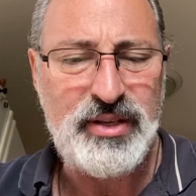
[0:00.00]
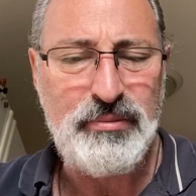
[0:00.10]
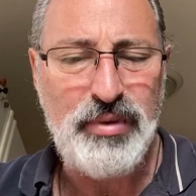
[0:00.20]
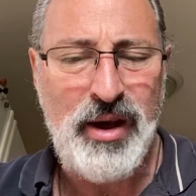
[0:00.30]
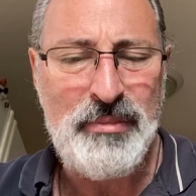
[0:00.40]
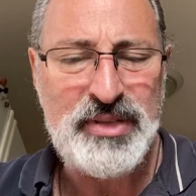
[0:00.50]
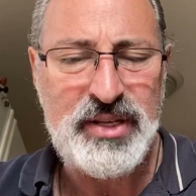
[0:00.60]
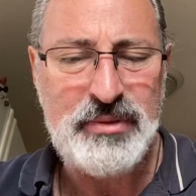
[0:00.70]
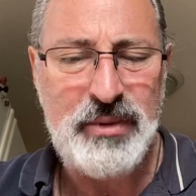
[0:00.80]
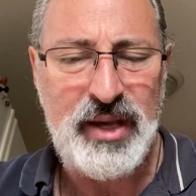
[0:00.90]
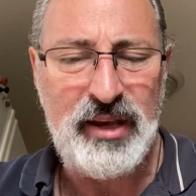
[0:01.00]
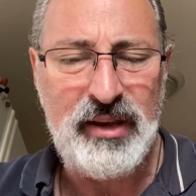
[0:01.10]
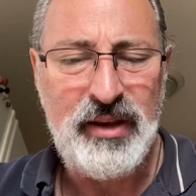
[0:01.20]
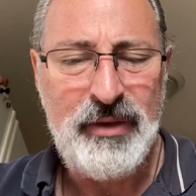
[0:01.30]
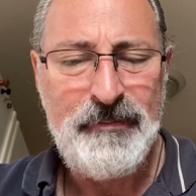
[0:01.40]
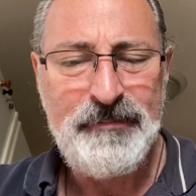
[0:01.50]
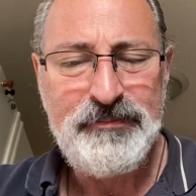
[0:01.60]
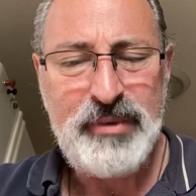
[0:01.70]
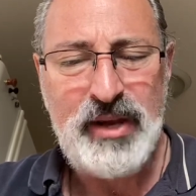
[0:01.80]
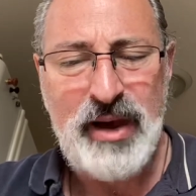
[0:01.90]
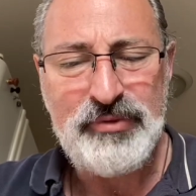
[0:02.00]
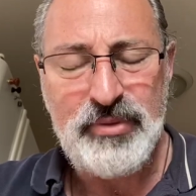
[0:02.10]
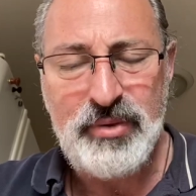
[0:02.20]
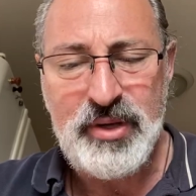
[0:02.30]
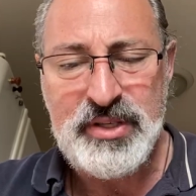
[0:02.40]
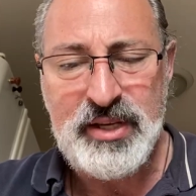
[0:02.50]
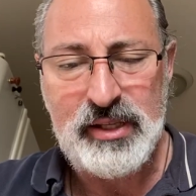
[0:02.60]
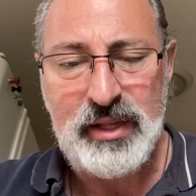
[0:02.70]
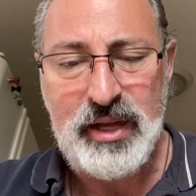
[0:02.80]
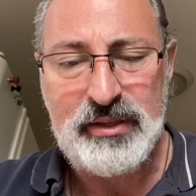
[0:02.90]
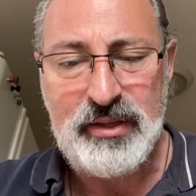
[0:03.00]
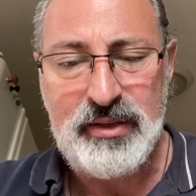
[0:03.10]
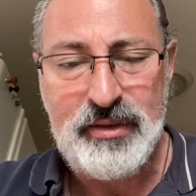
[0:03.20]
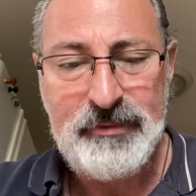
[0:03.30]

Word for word: and promises made, but afterwards neglected.